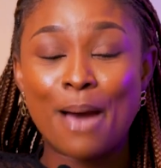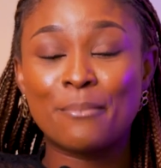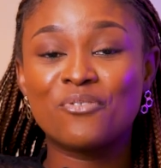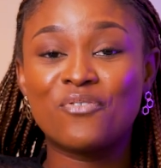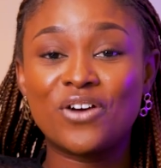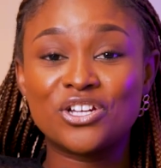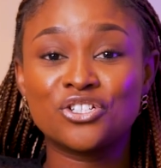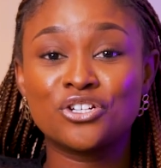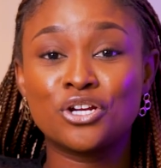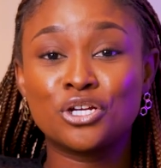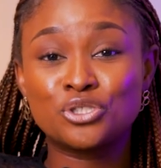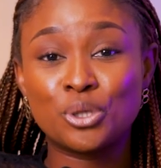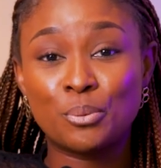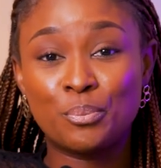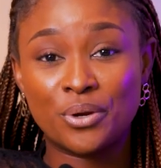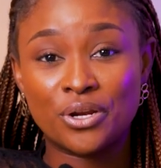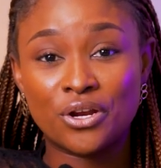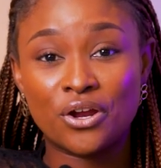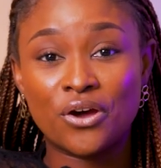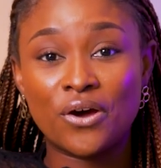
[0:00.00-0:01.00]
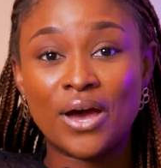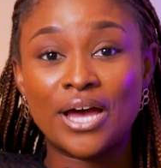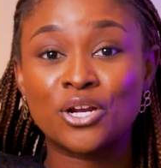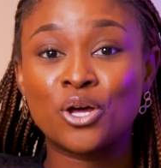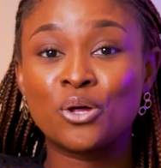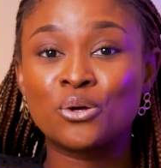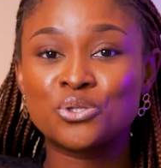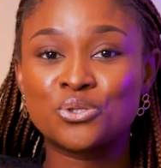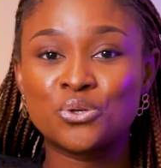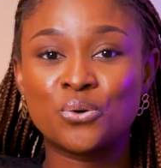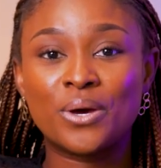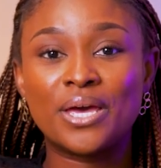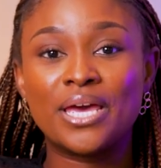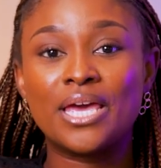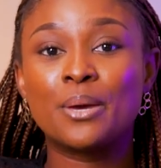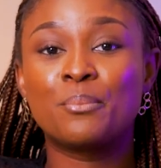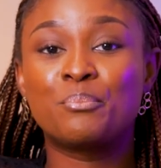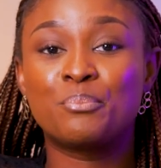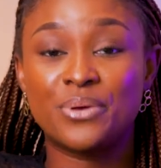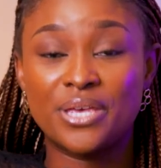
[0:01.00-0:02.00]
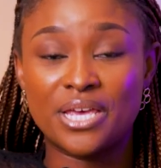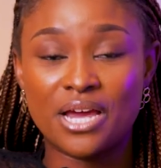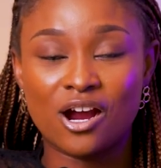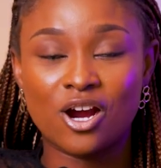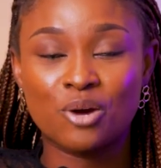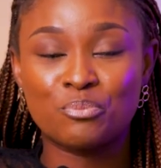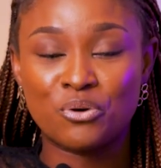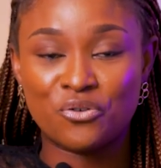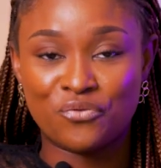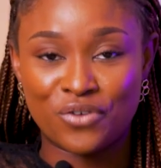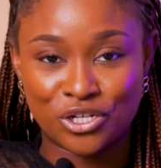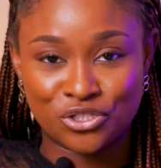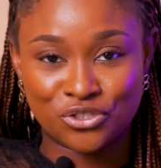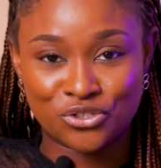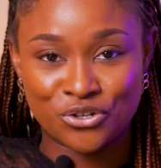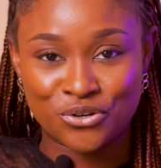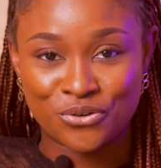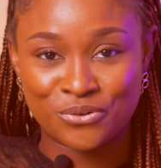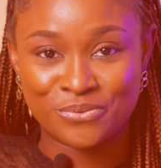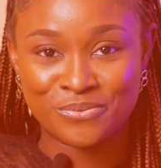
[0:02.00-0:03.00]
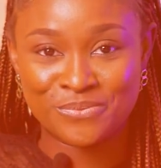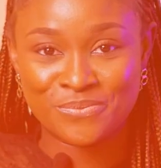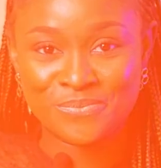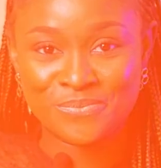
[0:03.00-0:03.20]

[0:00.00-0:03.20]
I'm a fashion entrepreneur and also a PR professional.